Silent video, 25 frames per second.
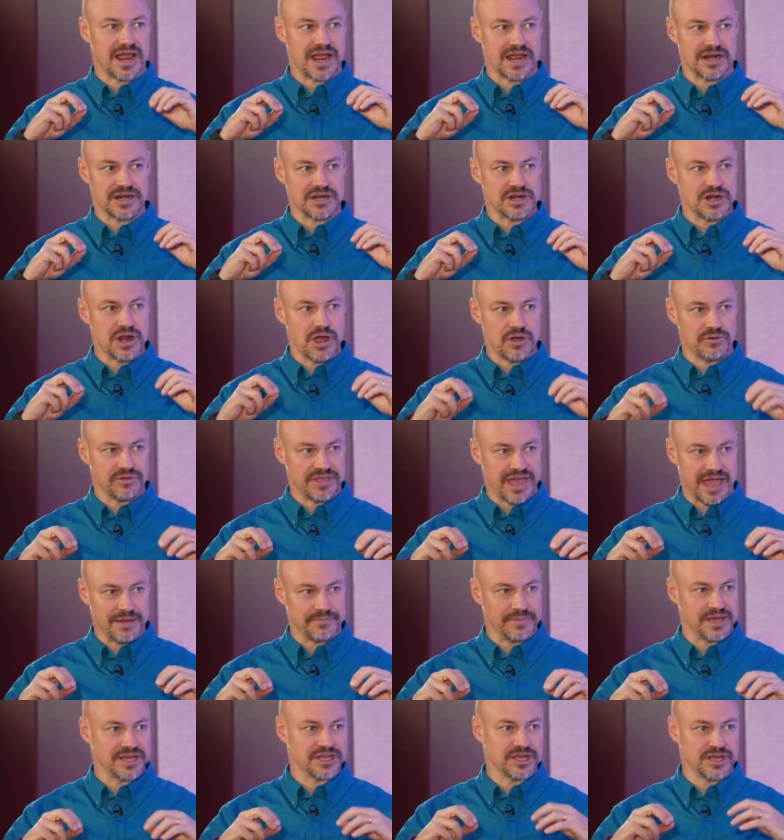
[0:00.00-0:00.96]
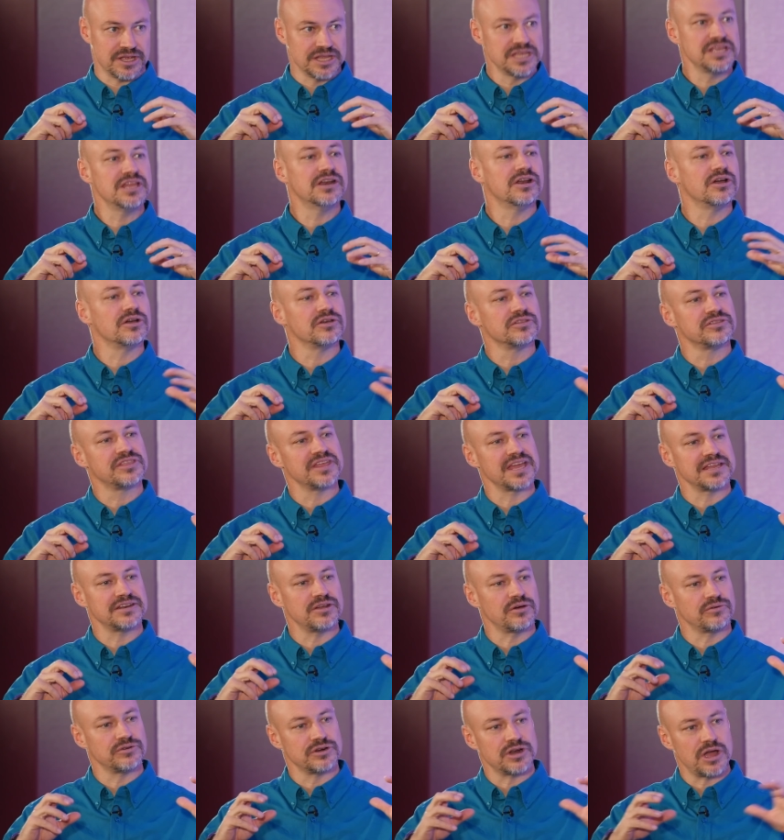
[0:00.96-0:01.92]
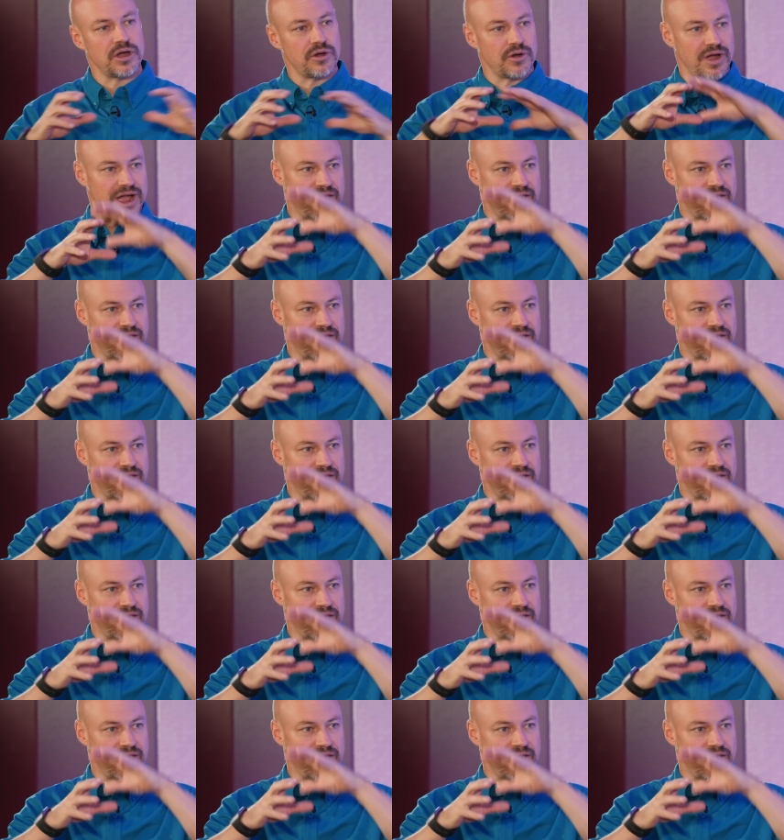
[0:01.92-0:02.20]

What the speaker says: know that much. They don't know